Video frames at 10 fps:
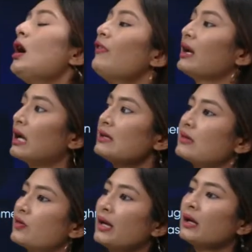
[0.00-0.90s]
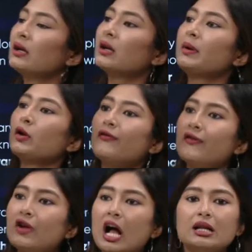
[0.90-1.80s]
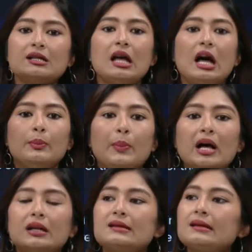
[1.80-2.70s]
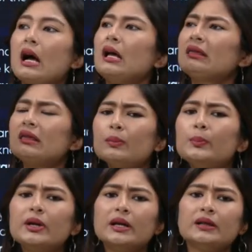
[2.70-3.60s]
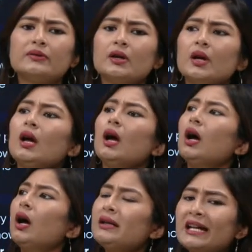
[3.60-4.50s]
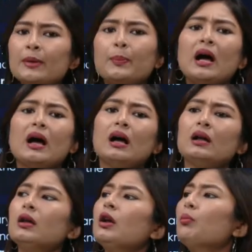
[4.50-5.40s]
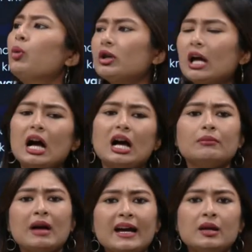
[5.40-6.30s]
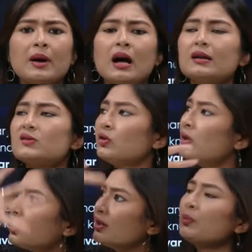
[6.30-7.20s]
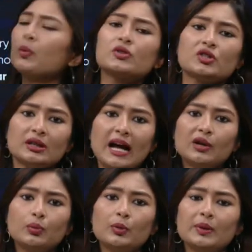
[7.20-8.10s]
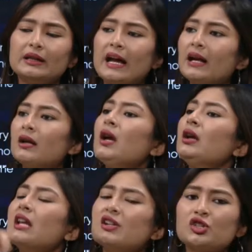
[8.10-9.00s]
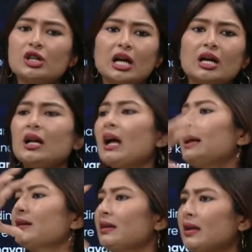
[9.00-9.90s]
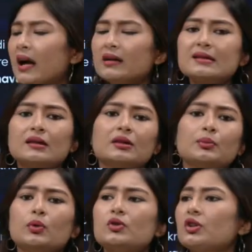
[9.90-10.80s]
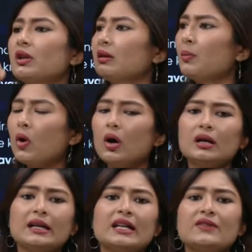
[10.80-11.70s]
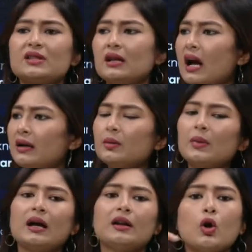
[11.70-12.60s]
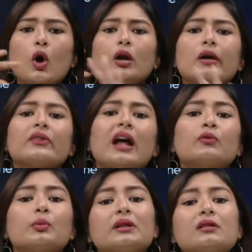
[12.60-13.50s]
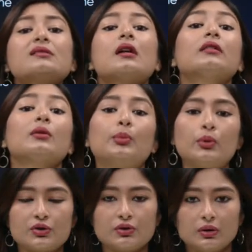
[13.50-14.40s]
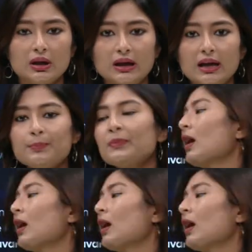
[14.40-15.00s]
We are considering a little bit of Afghanistan, Pakistan, Tibet, uh, Nepal, Bhutan, Myanmar. So, northern portion that would be there, then Sri Lanka and the entire southern portion, and the Maldives and Andaman and all of that would be the southern portion. Okay?